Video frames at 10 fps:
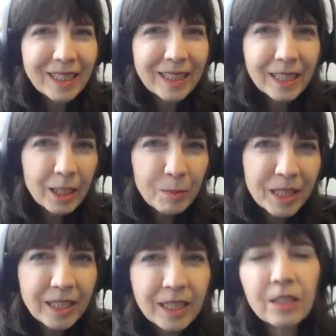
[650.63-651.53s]
little
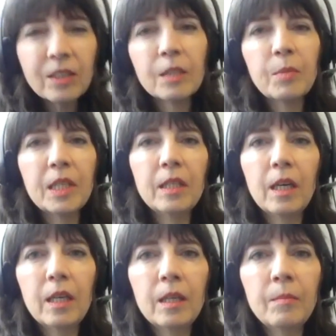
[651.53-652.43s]
bit insulting, but
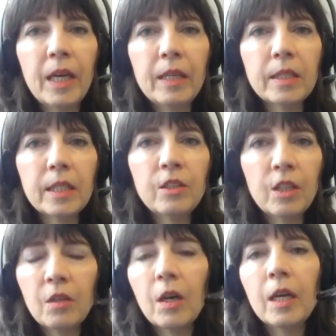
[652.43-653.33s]
I said,
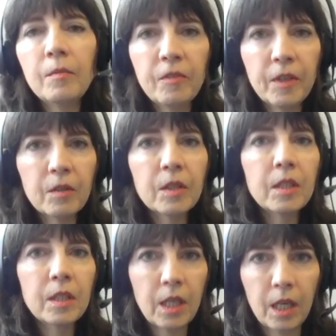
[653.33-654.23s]
"No, I'm
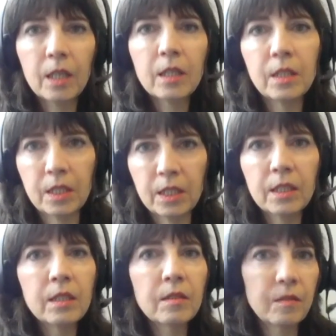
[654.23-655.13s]
very
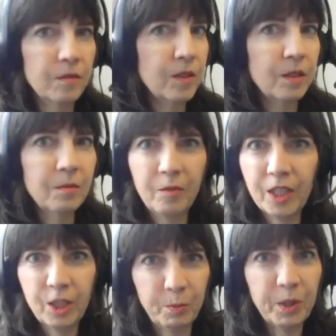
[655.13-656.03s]
cognizant from
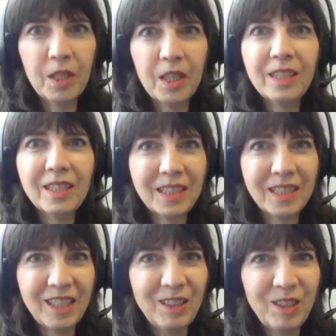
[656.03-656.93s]
experience
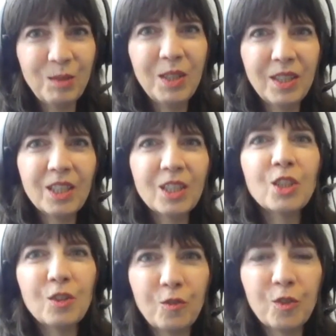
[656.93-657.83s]
and doing
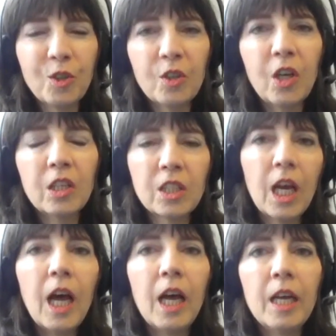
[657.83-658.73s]
this for a long
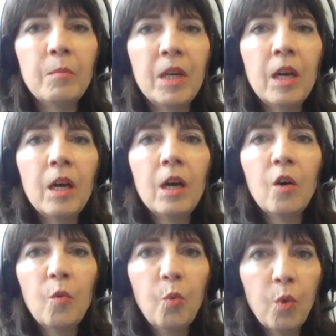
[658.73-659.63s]
time.
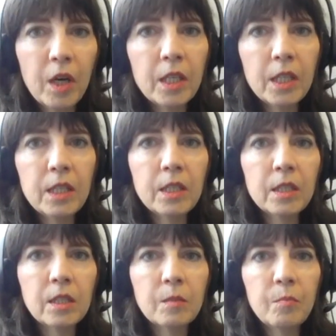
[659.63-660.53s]
What
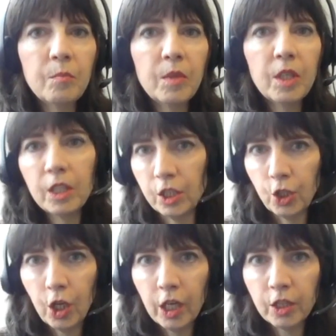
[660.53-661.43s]
is it
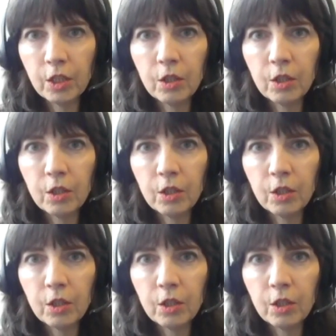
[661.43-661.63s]
toxin